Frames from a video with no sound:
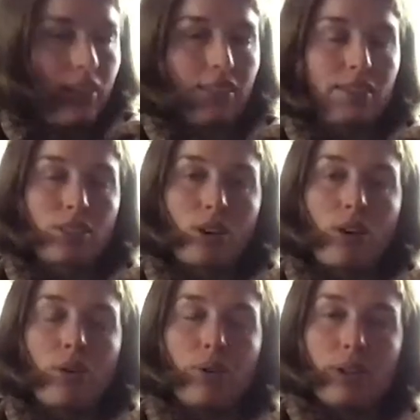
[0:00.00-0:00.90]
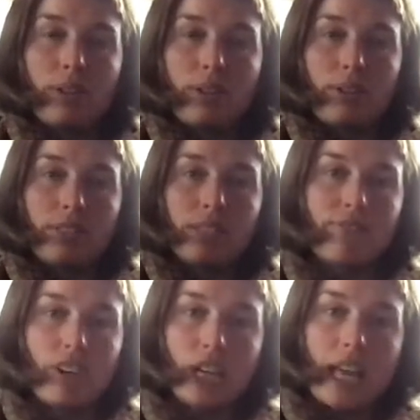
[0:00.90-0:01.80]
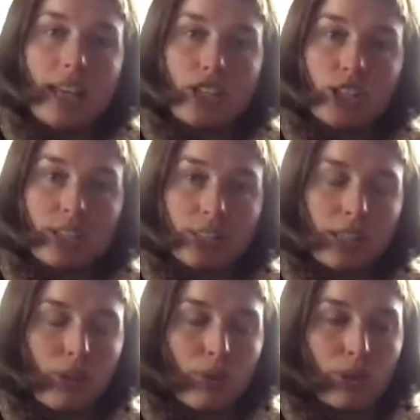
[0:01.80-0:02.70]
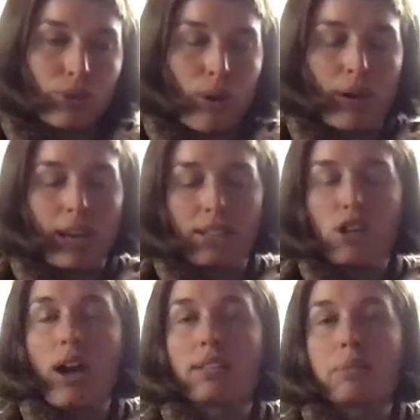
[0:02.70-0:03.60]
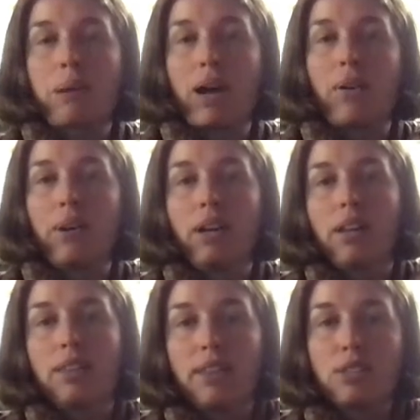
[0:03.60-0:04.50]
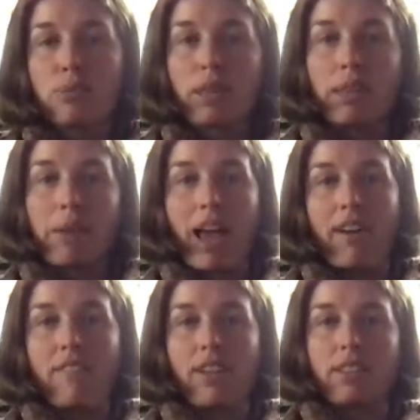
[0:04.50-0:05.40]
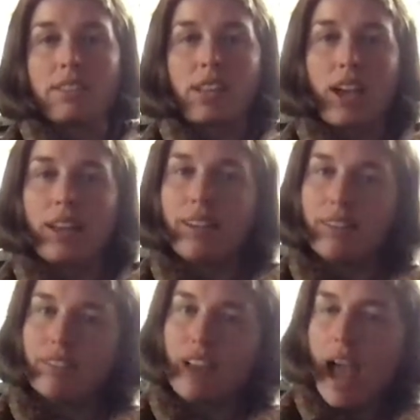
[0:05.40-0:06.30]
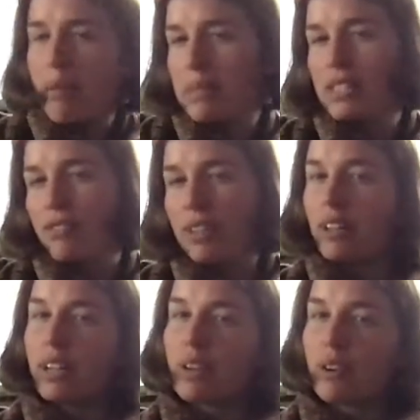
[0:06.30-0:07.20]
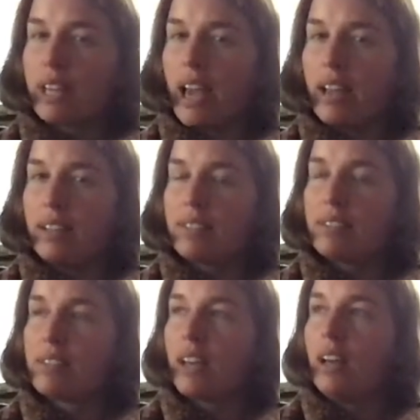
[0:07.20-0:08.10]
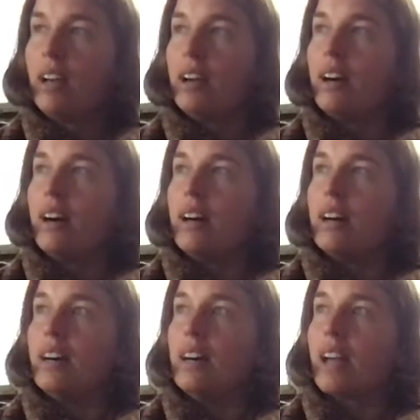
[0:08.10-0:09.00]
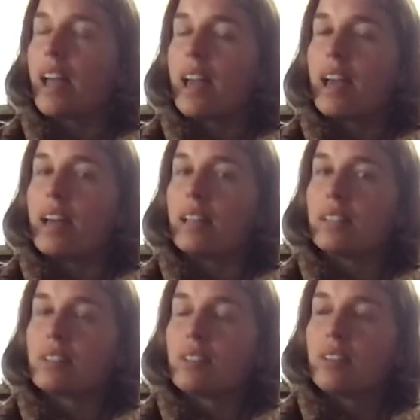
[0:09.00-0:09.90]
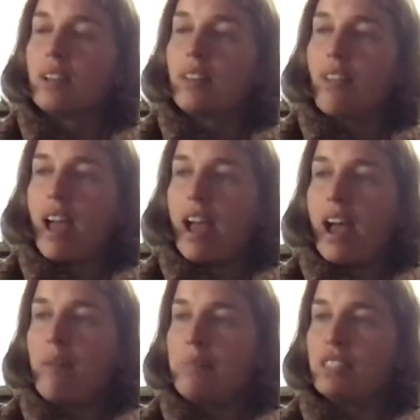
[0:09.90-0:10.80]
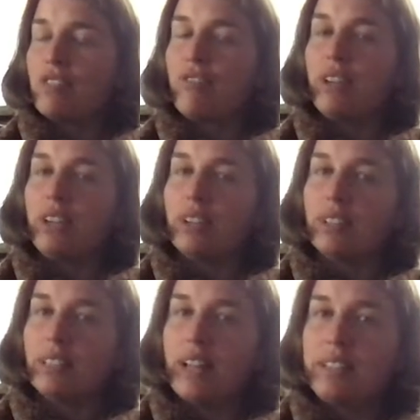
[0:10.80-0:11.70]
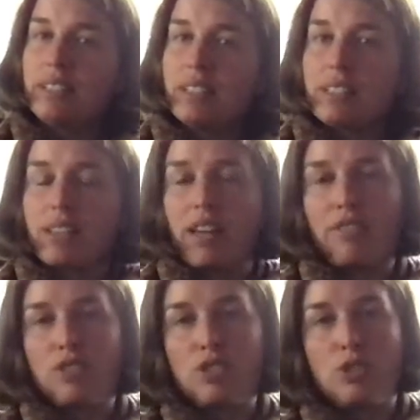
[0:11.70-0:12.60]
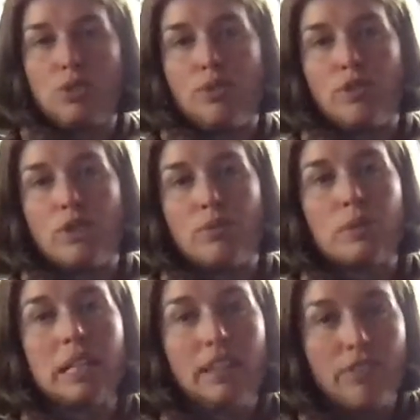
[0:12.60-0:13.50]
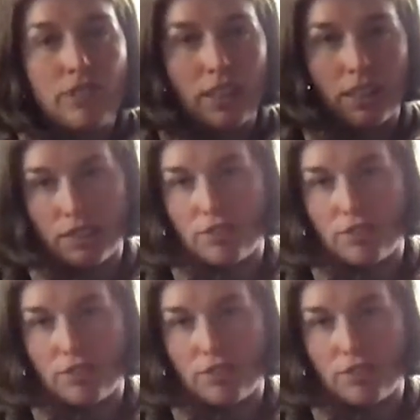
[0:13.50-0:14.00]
so some variations that you can throw in. I talked about this rhythm having this kind of atmosphere it creates. And the atmosphere lends itself to you really feeling the